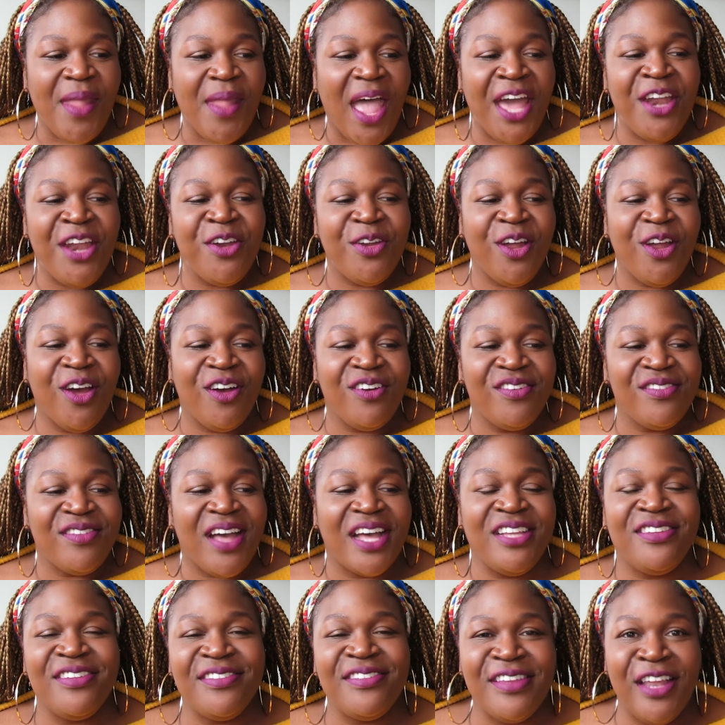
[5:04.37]
I don't know.
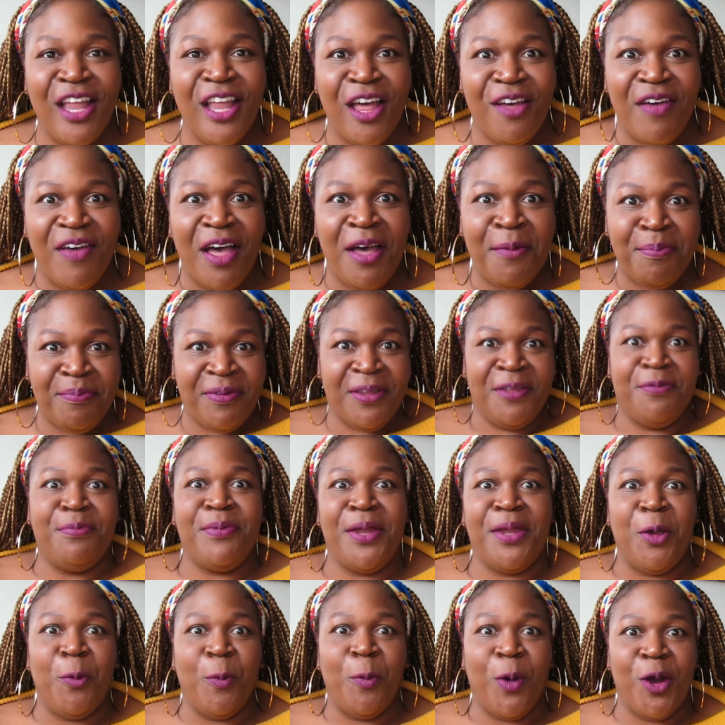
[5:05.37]
I just love
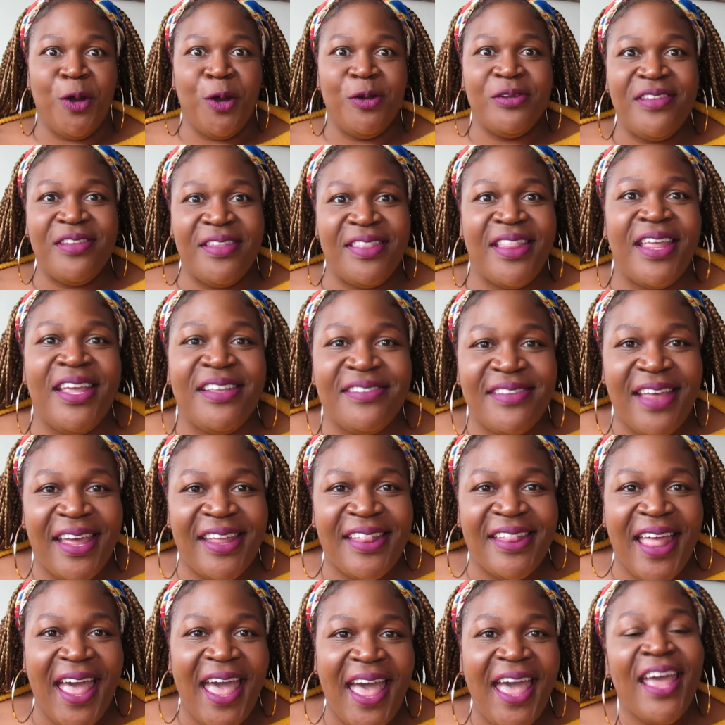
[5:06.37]
uplifting words and things
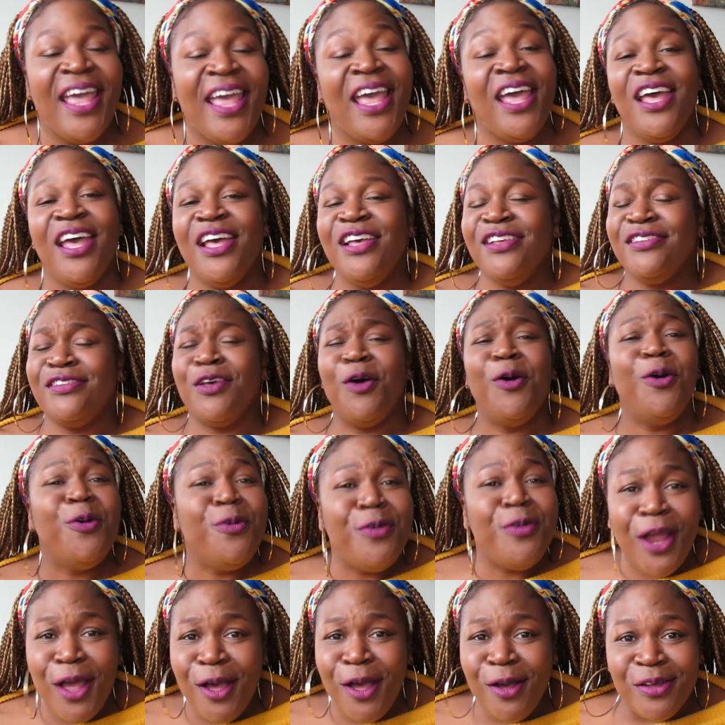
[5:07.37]
like that. So
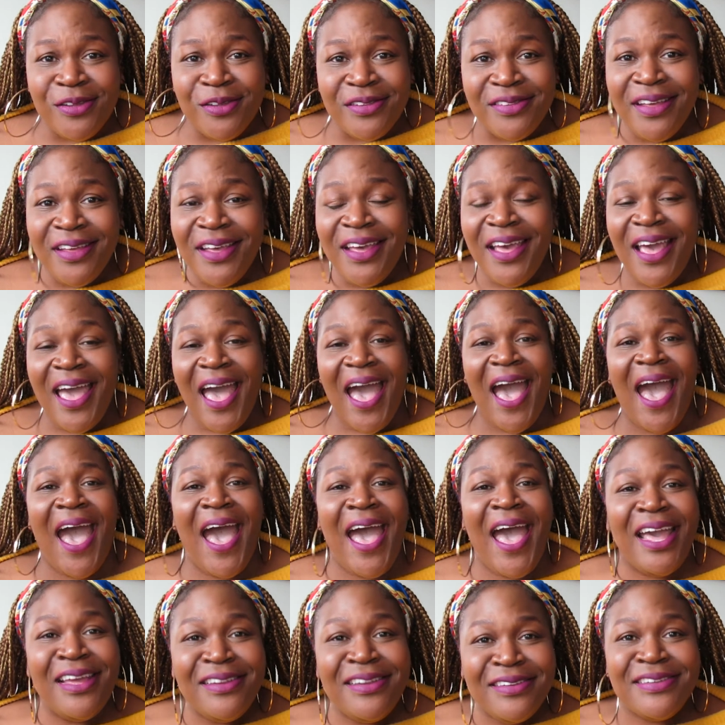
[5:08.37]
who knows?
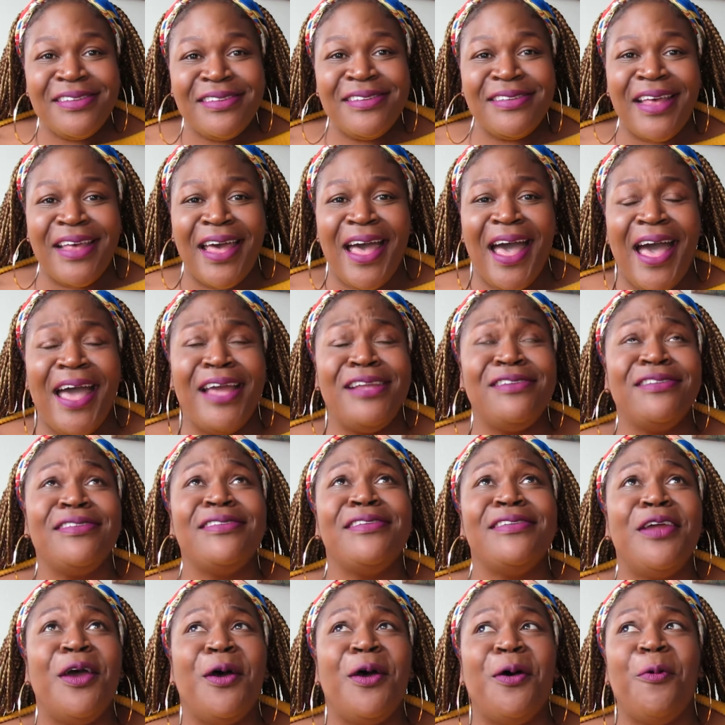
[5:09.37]
I just I
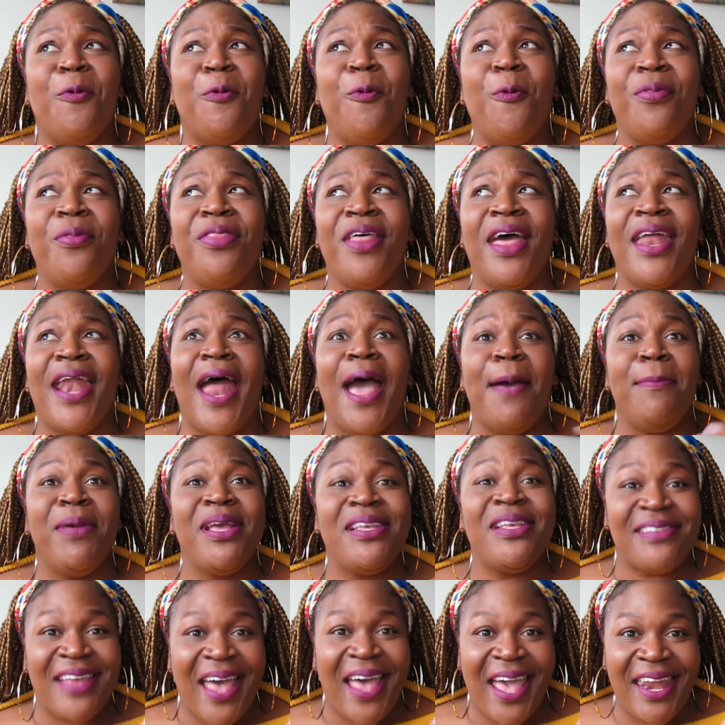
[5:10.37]
just know that I'm
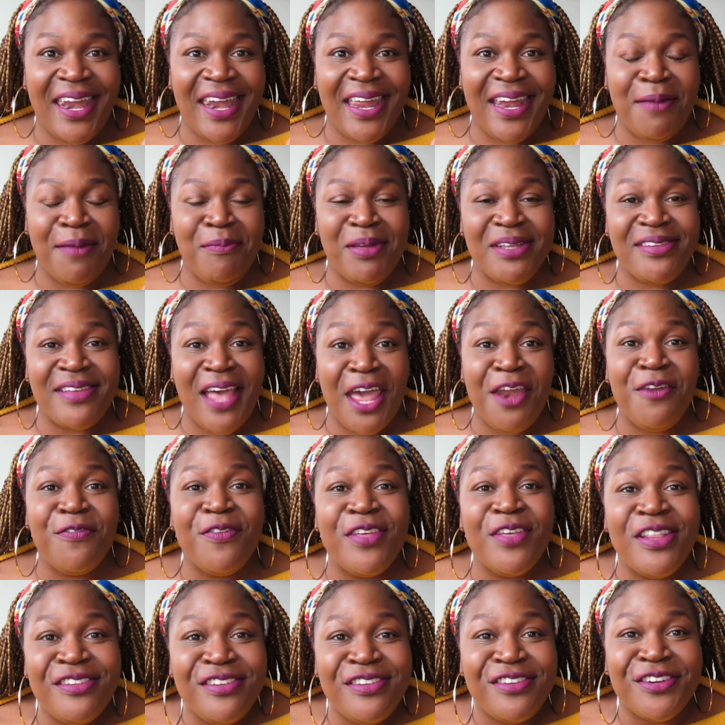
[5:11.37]
excited. I'm excited
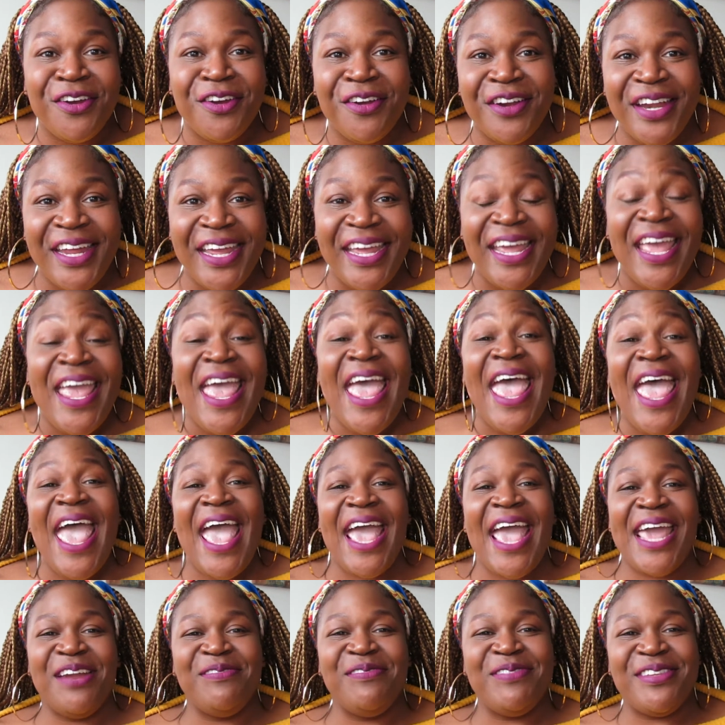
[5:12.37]
for this journey
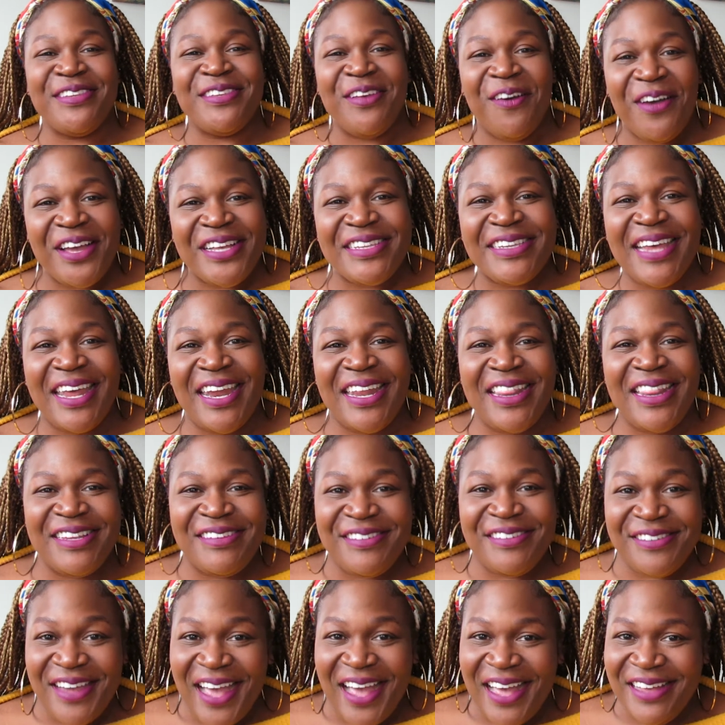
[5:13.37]
and I'm so excited
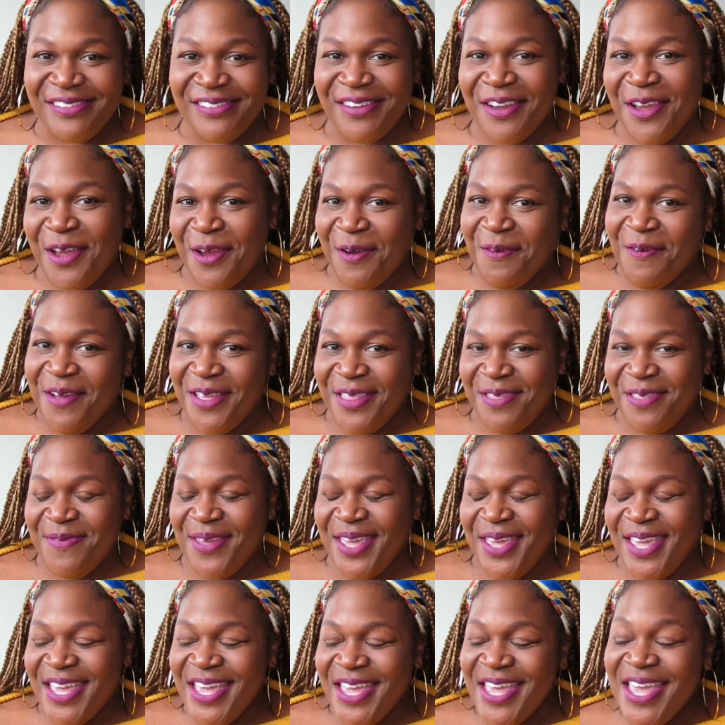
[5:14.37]
that you guys are here with
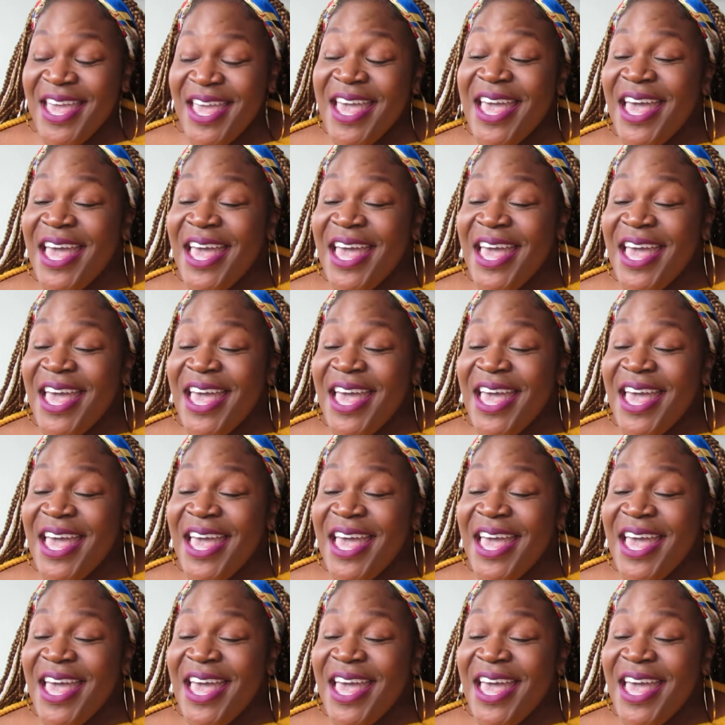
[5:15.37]
me.